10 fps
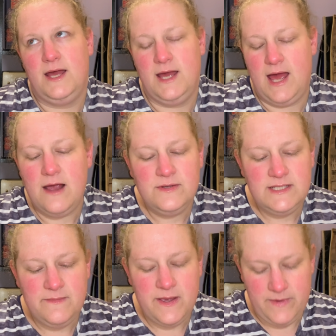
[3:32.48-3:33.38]
I would
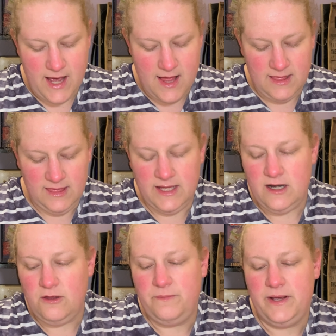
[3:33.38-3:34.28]
say maybe a
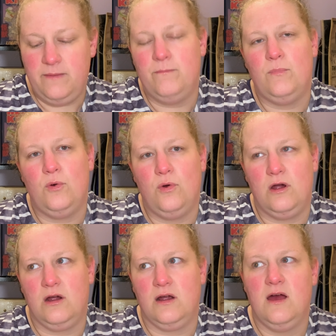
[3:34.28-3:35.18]
little bit
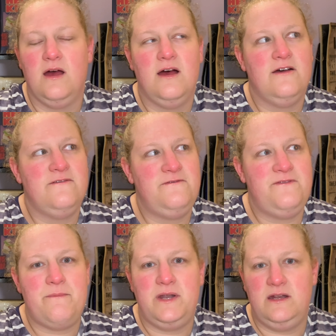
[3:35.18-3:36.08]
more
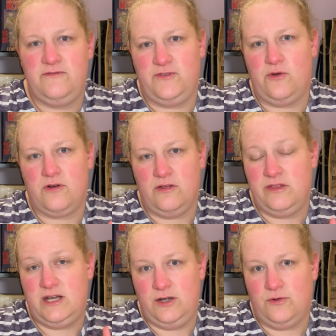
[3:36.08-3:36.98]
feminine floral
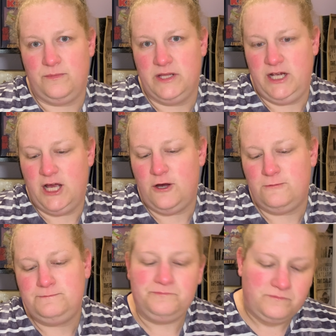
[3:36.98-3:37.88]
than I normally
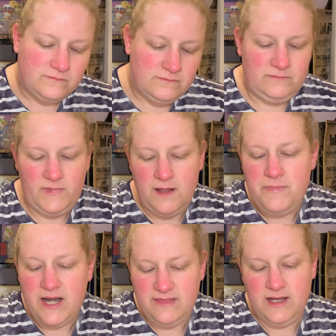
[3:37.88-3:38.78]
go,
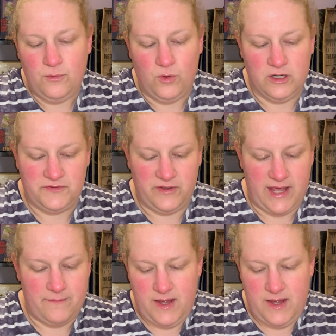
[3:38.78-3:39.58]
but I think it works for them.